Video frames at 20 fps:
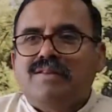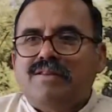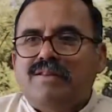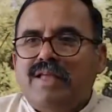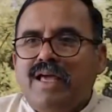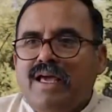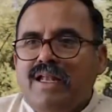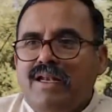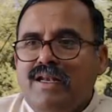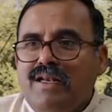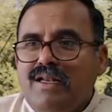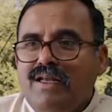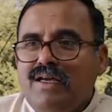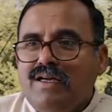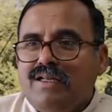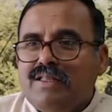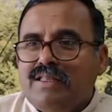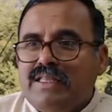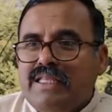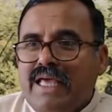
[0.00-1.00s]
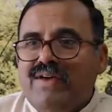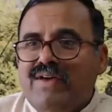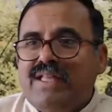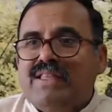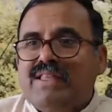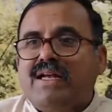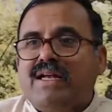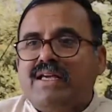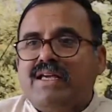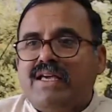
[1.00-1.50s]
Then
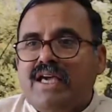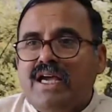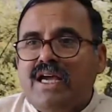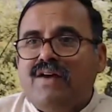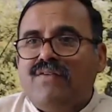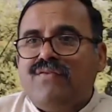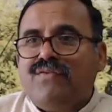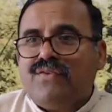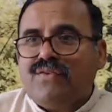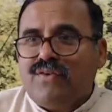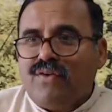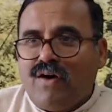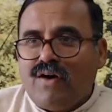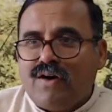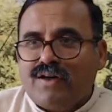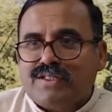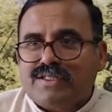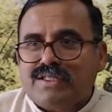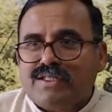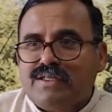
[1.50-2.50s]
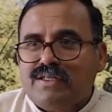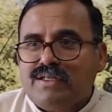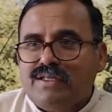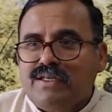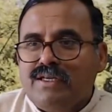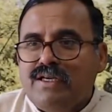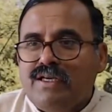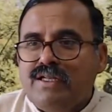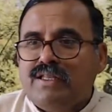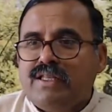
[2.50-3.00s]
Devendra, king of gods,
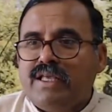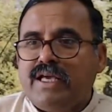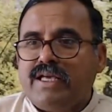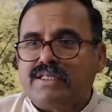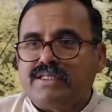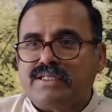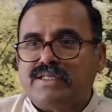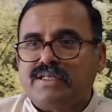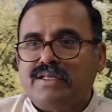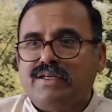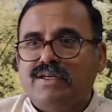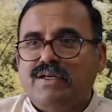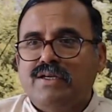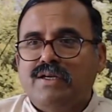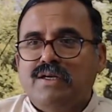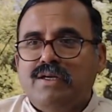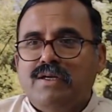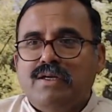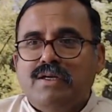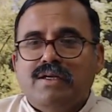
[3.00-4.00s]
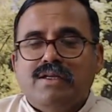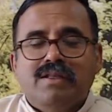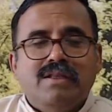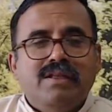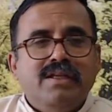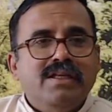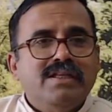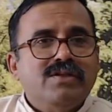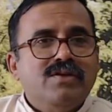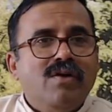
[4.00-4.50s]
he thinks
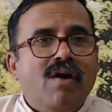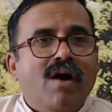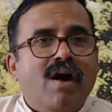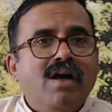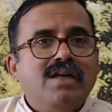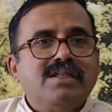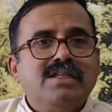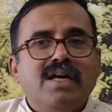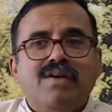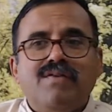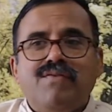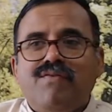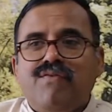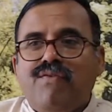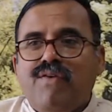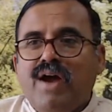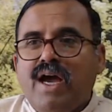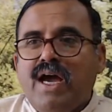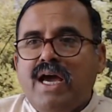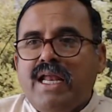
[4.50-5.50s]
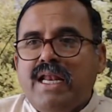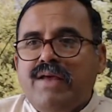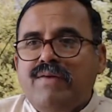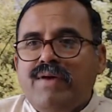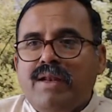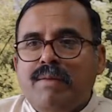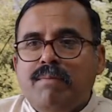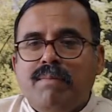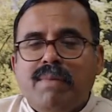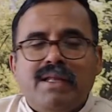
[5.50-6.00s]
these gods are very,
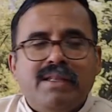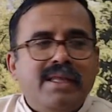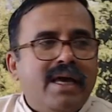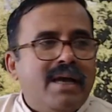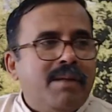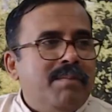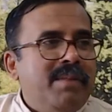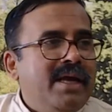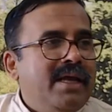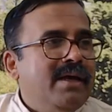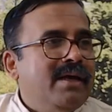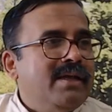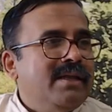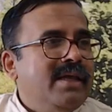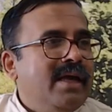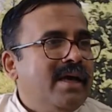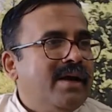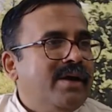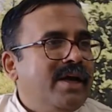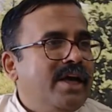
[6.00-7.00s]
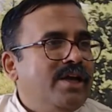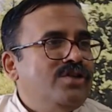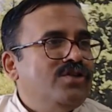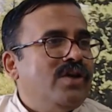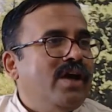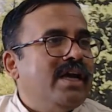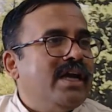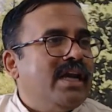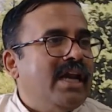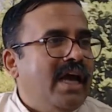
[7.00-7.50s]
they are
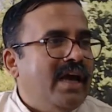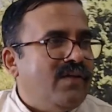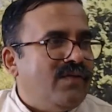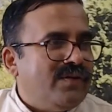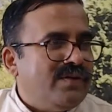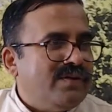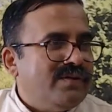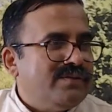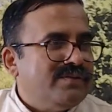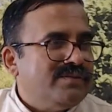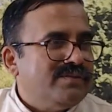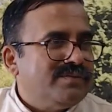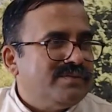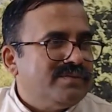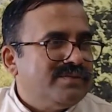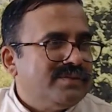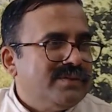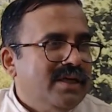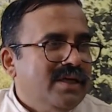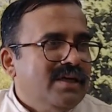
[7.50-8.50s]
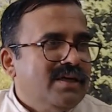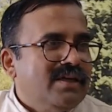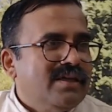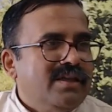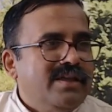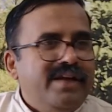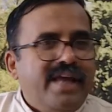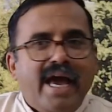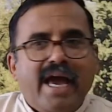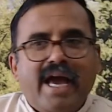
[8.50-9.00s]
enjoying life,
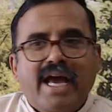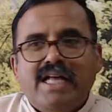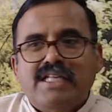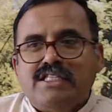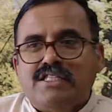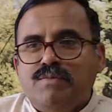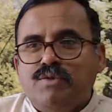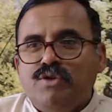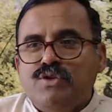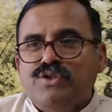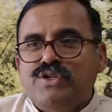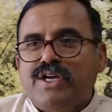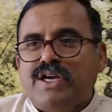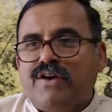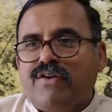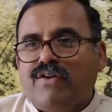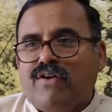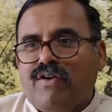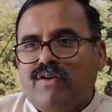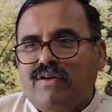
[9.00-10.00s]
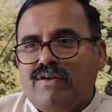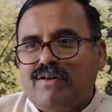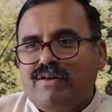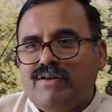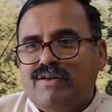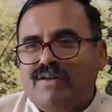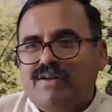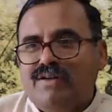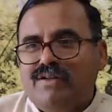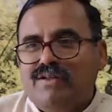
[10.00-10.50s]
dance, music, and all.
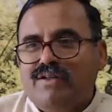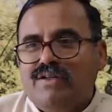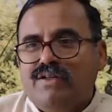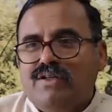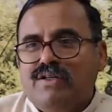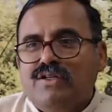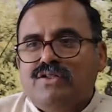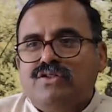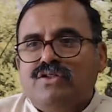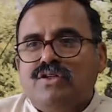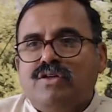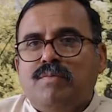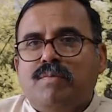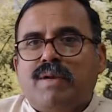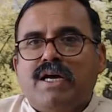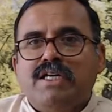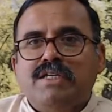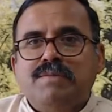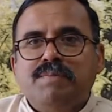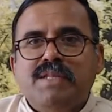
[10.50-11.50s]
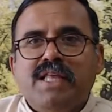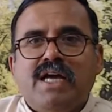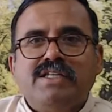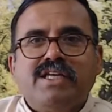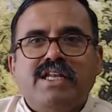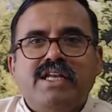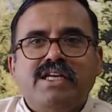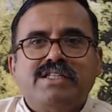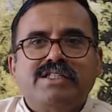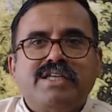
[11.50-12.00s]
So Brihaspati
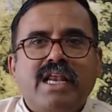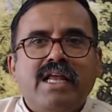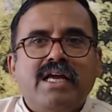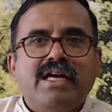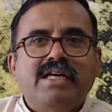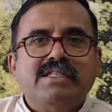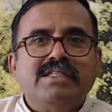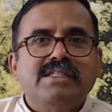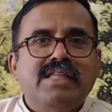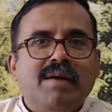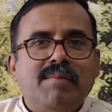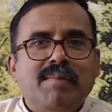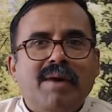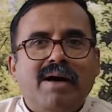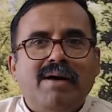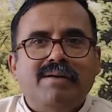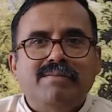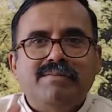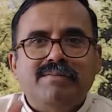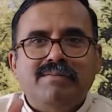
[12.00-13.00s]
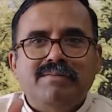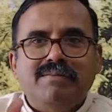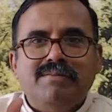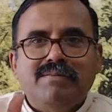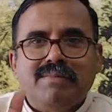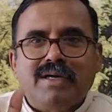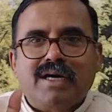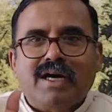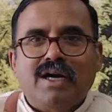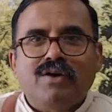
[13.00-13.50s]
Acharya is telling us Dhamma,
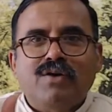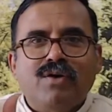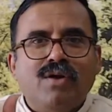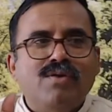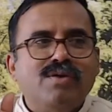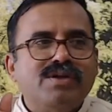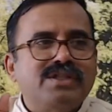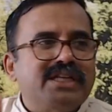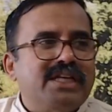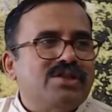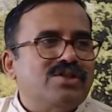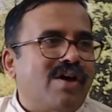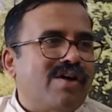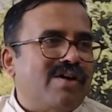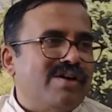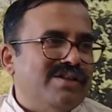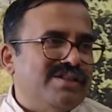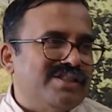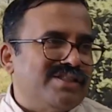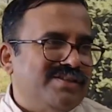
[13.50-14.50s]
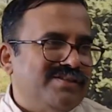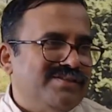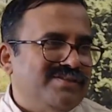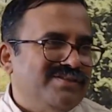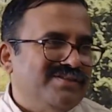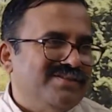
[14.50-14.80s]
control over sense organs.